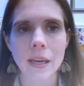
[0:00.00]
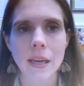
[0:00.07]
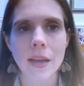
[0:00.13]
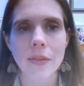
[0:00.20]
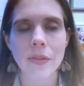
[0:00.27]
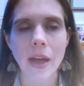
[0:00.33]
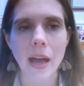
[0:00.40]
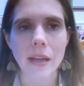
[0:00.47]

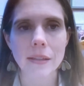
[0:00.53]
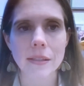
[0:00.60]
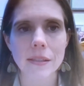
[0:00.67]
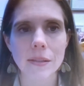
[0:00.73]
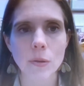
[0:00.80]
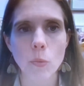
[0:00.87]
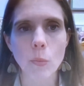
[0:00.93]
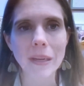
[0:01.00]
that
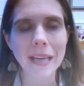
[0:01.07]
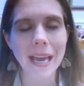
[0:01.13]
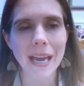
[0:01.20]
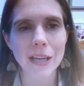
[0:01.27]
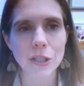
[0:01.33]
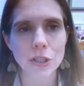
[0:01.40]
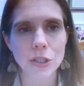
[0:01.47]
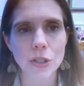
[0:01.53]
we
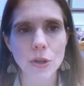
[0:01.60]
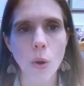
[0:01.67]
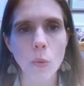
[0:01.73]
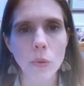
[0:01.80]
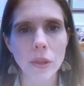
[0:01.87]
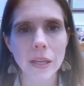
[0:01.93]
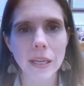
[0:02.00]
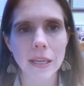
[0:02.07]
can't
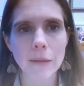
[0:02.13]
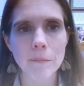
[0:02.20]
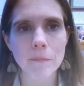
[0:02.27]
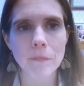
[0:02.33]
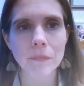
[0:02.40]
only